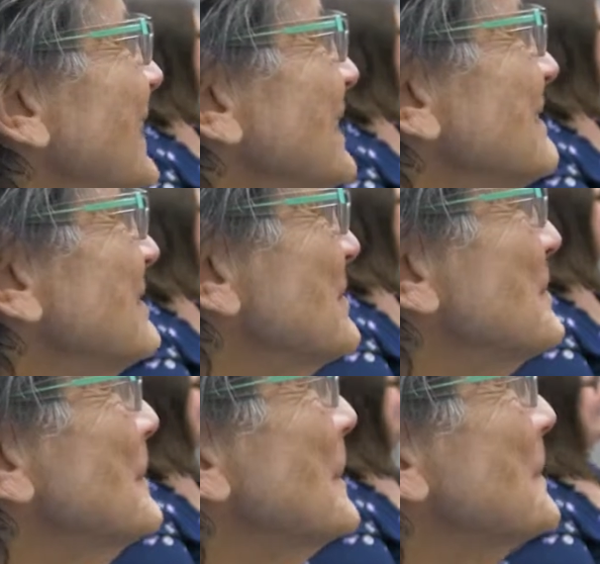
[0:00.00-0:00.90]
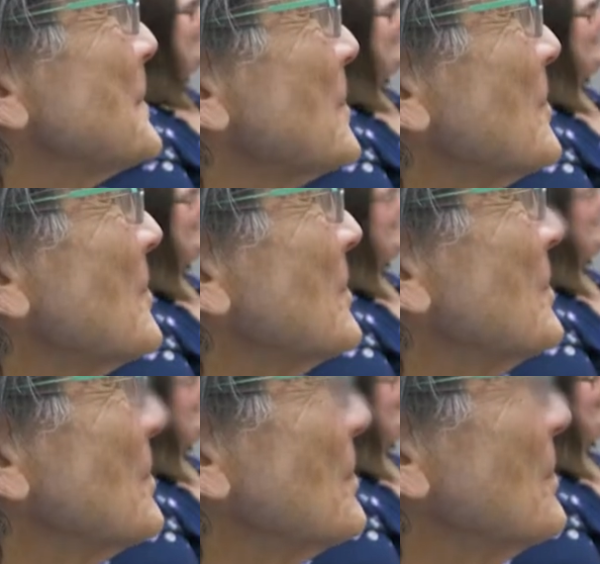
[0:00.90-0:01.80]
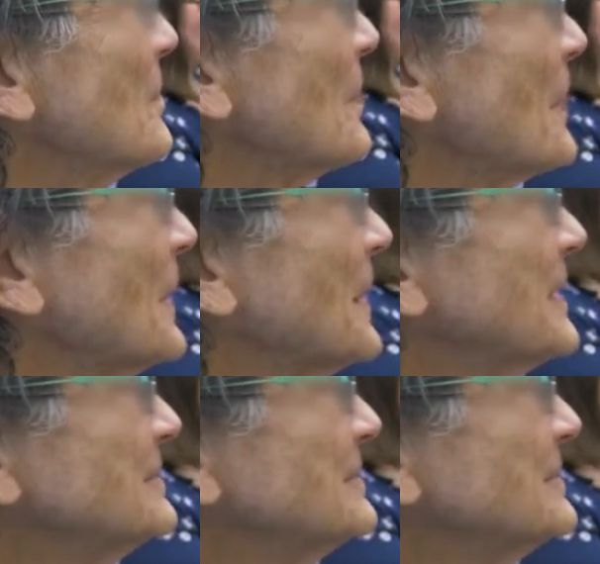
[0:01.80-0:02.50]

of fun, and also